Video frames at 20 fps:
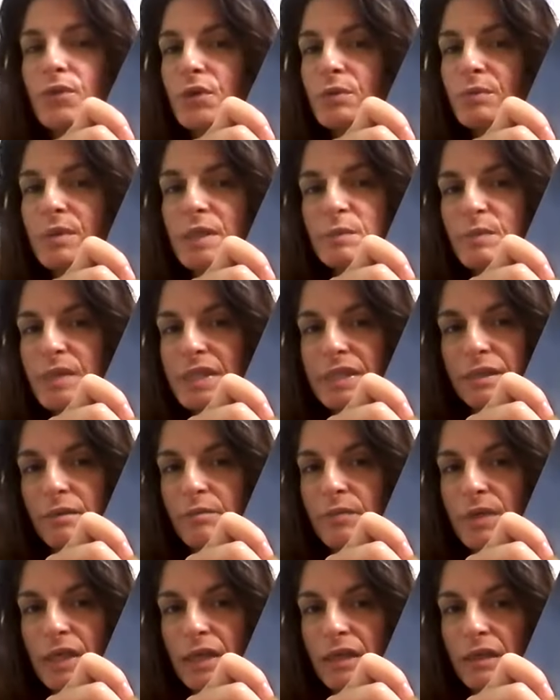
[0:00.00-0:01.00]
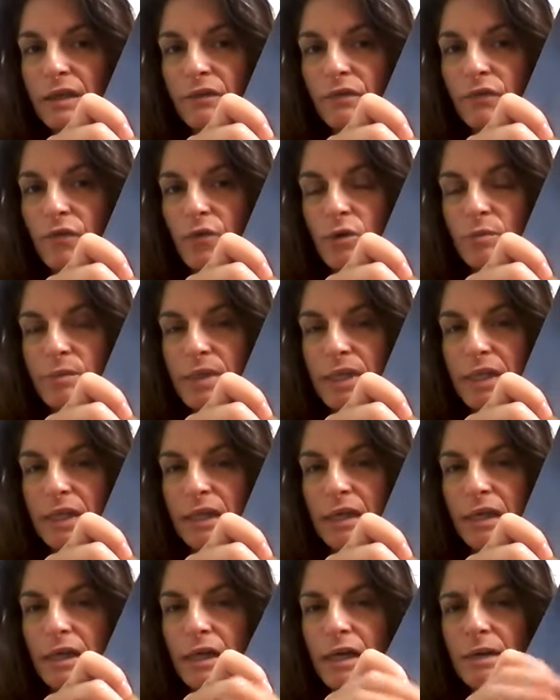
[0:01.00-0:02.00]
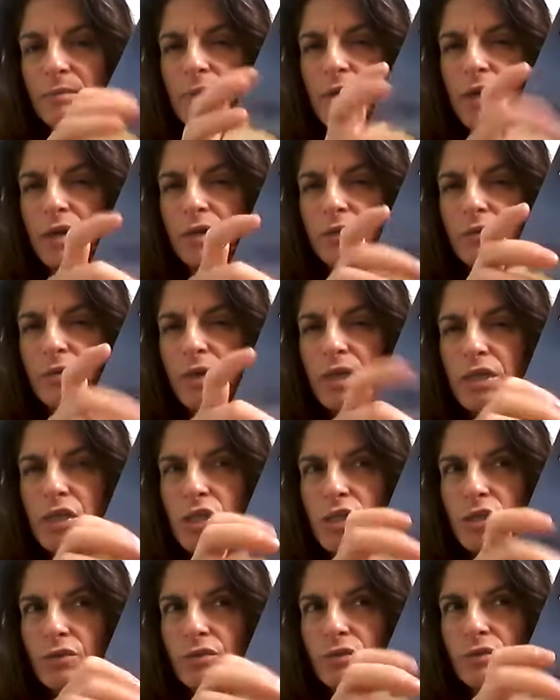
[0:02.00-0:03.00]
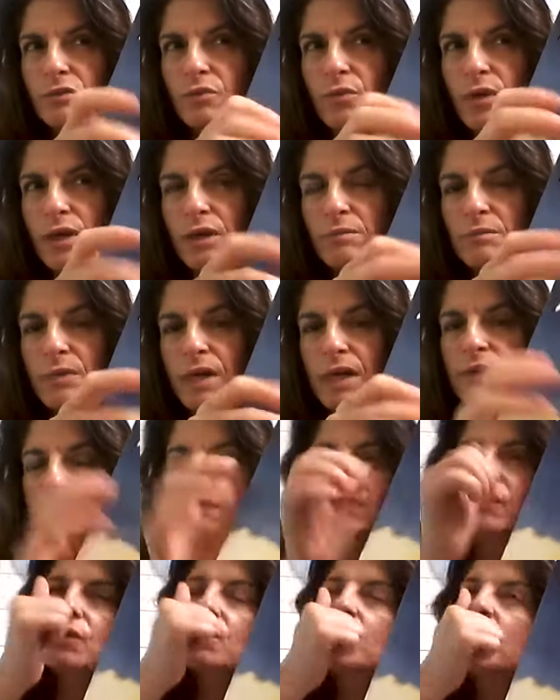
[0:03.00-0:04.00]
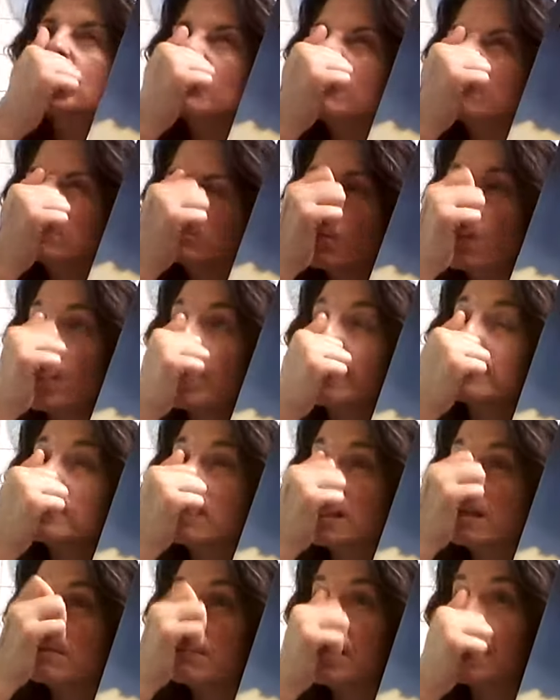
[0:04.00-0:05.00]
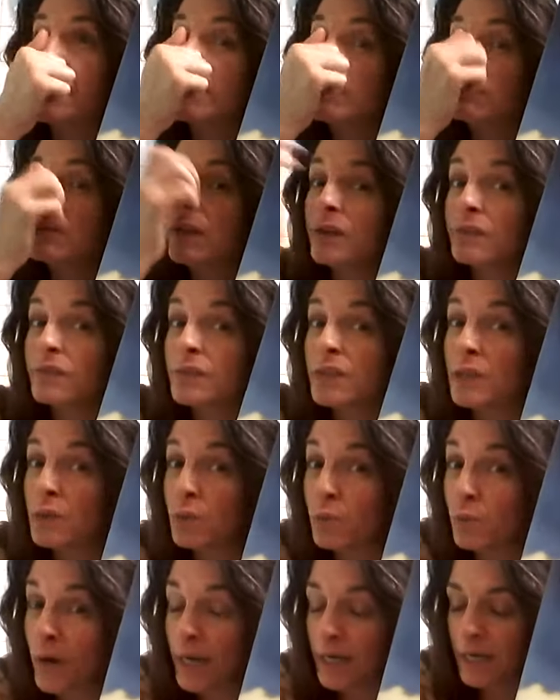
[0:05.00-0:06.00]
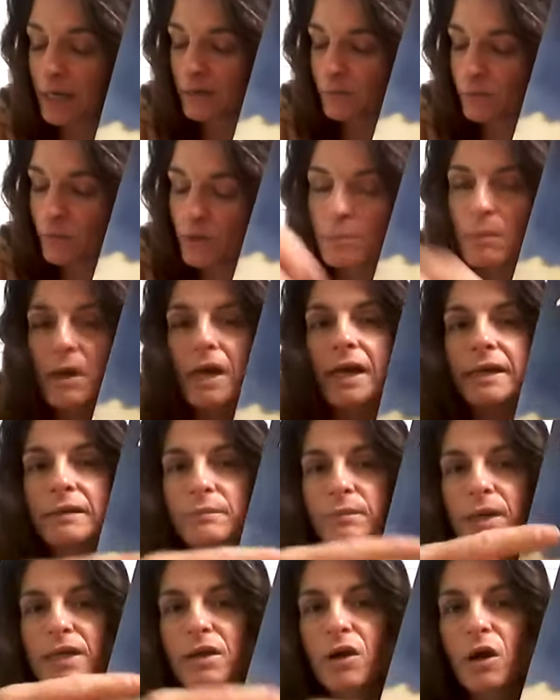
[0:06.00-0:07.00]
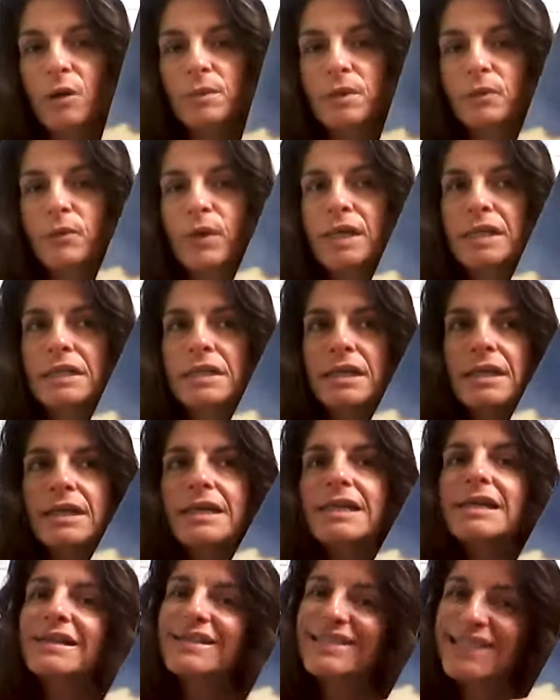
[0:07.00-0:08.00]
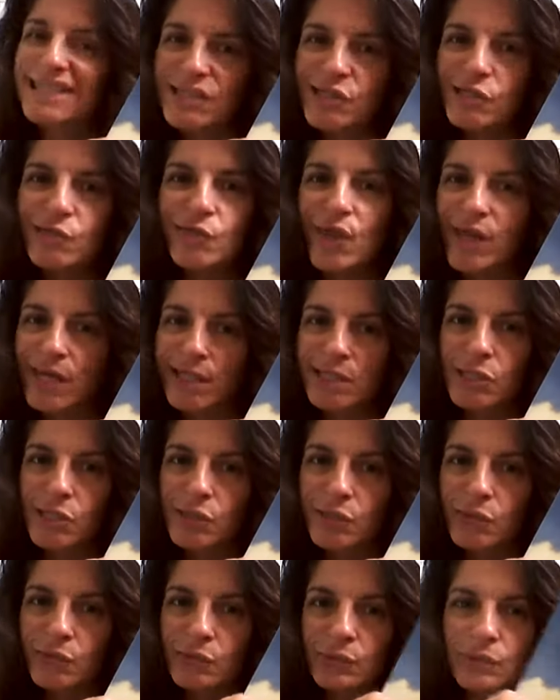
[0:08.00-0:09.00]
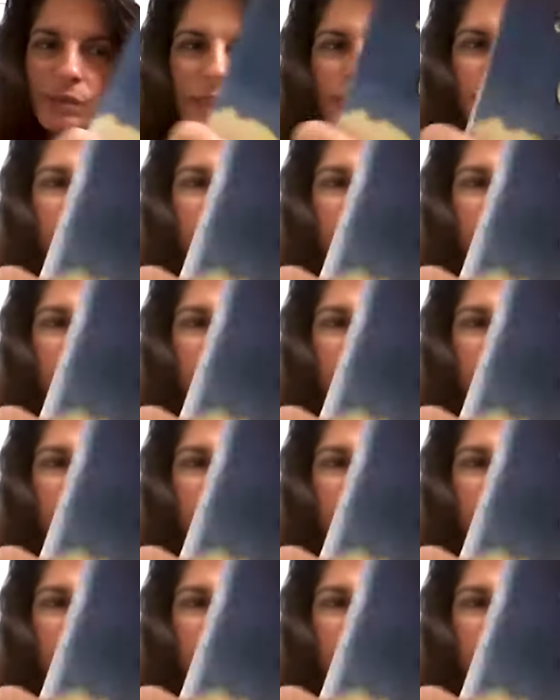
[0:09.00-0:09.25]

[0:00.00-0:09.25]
well, there must be something in it for me. I'm not quite sure where my version went. I may have given it away where my, my copy went because I do that too.